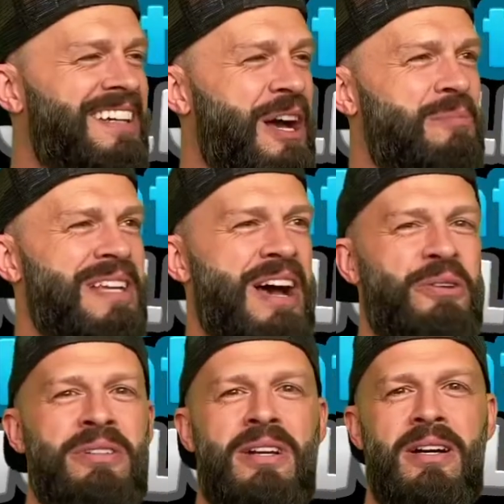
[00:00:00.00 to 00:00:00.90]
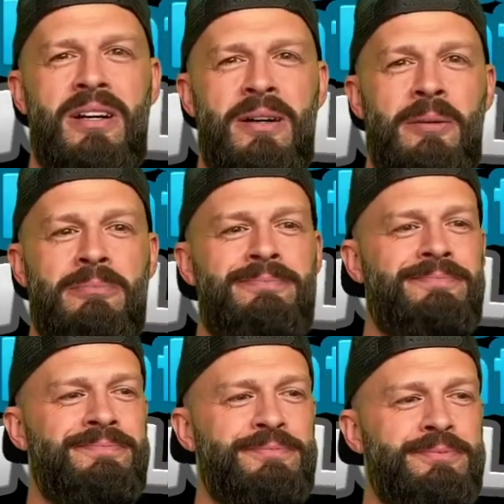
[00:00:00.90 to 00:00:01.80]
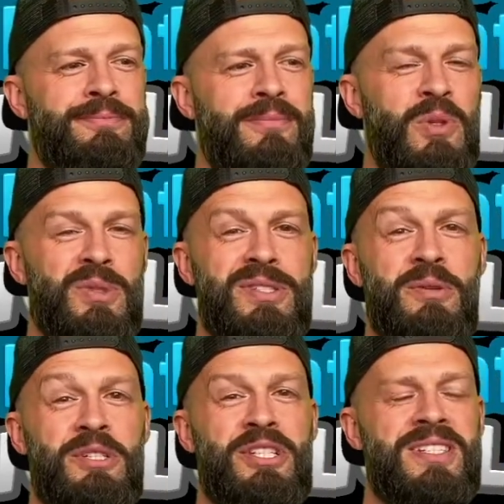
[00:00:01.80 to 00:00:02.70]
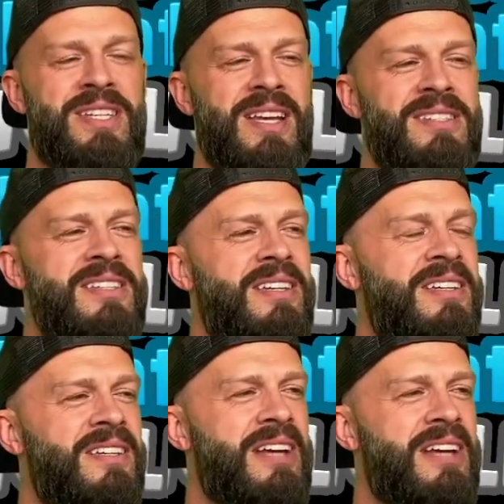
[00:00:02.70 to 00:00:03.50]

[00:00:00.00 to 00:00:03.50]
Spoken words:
I'm down. We'll see what she says. I